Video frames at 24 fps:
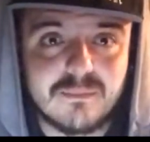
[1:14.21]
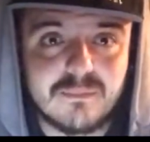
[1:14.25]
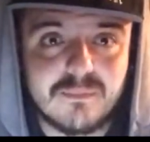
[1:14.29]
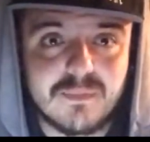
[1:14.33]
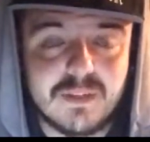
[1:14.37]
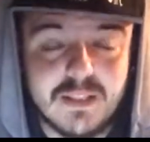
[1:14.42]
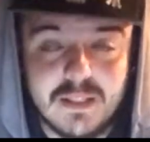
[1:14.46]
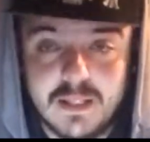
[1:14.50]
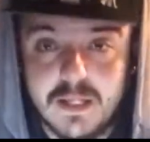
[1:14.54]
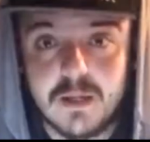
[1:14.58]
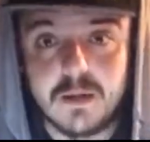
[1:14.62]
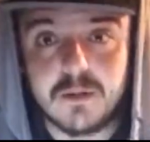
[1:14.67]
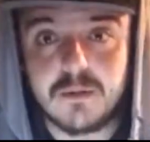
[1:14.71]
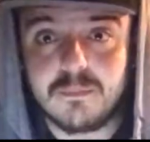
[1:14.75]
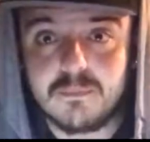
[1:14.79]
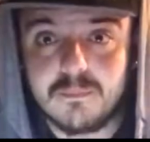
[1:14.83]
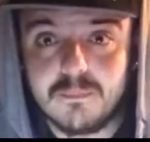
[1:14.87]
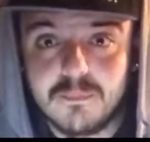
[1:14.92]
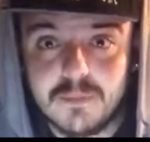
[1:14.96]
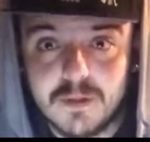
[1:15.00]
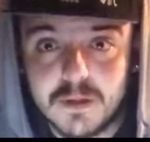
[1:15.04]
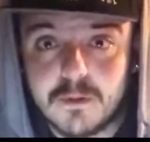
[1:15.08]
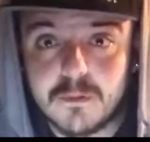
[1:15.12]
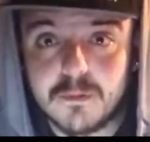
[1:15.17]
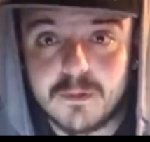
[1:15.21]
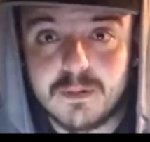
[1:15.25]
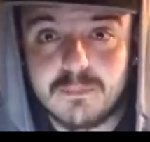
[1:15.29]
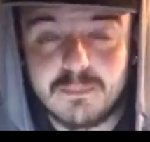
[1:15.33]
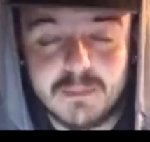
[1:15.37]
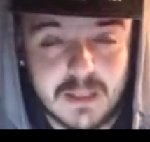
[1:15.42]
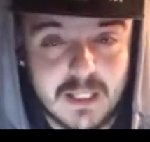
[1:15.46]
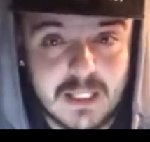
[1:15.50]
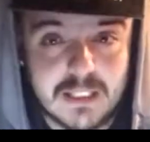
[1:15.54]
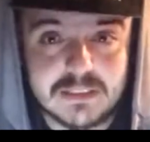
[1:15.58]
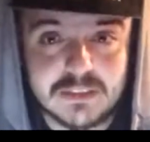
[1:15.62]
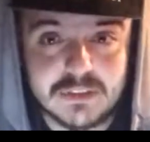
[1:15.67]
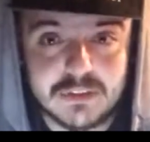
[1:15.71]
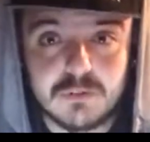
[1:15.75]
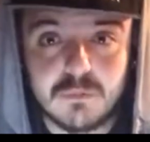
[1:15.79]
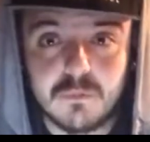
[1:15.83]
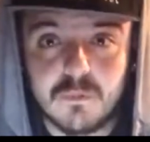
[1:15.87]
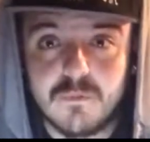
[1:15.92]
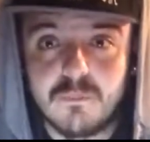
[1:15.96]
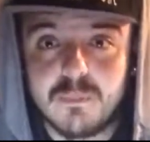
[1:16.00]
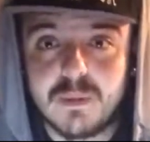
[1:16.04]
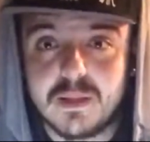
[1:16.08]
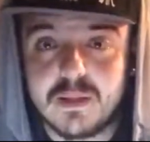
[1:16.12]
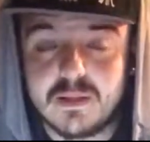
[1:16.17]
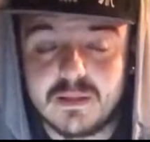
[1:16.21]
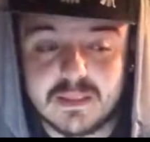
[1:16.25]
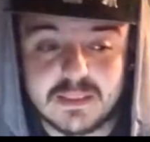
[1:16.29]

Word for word: year, literally, the last year we've been,